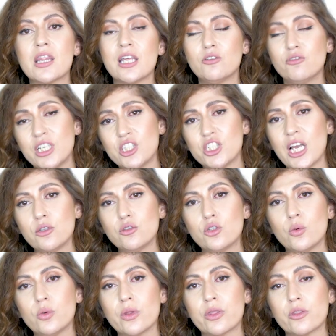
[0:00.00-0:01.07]
then reach out
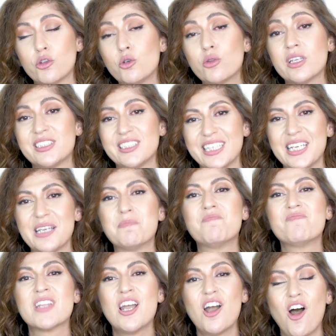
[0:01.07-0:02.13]
to the
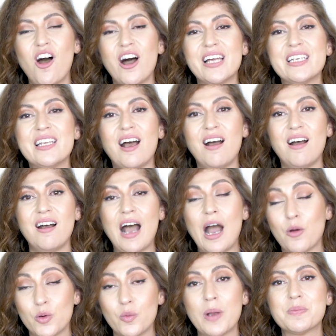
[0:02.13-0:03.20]
team on
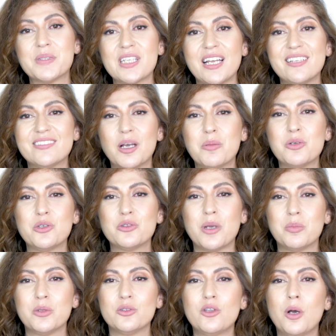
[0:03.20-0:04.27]
our website,
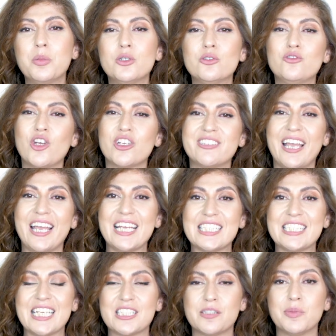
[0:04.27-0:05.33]

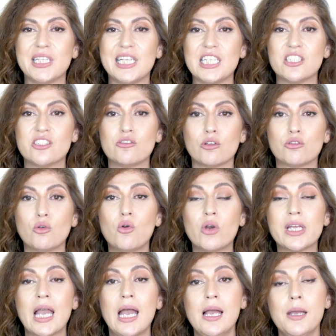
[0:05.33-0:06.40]

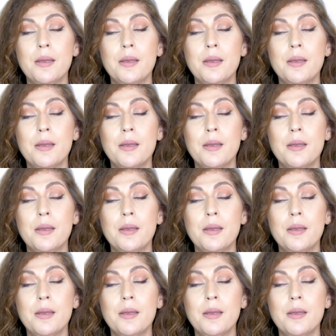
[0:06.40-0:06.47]
www.assmiddleeast.org.